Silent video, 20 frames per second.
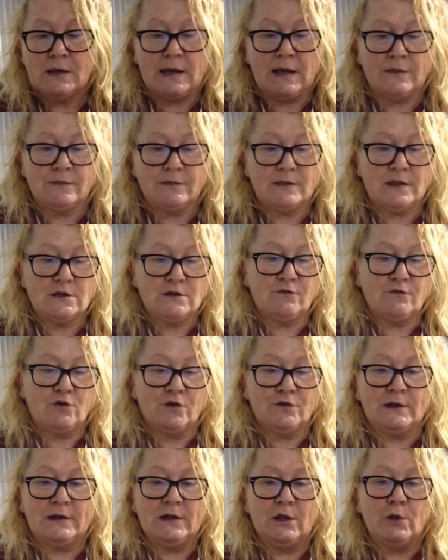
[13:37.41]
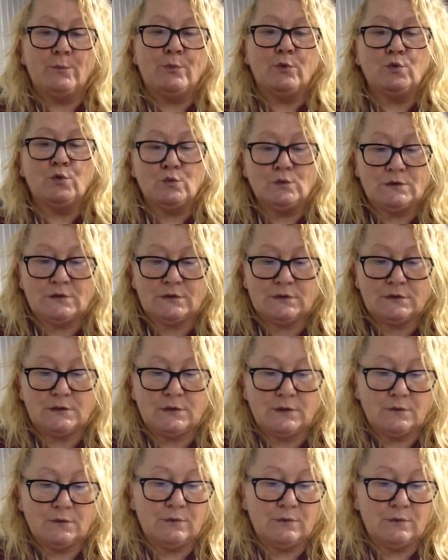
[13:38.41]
And then you've got the little boots,